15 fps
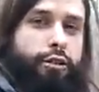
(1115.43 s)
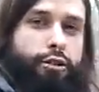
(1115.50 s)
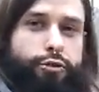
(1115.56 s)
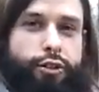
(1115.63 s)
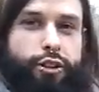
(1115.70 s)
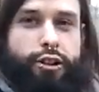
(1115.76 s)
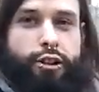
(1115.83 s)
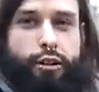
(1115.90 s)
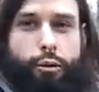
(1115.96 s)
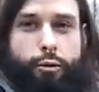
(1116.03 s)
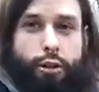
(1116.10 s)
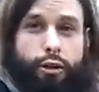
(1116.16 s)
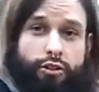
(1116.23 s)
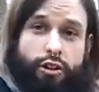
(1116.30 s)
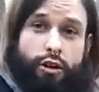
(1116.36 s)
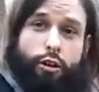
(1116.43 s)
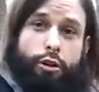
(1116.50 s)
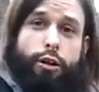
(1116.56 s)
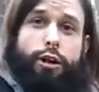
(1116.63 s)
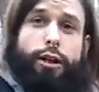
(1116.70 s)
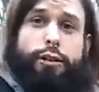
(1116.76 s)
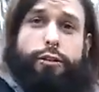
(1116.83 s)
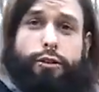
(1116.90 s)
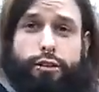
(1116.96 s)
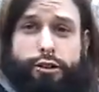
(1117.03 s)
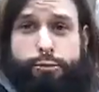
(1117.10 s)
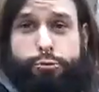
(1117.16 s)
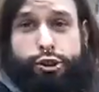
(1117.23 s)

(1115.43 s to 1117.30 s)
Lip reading: other video where I was like, oh hey look,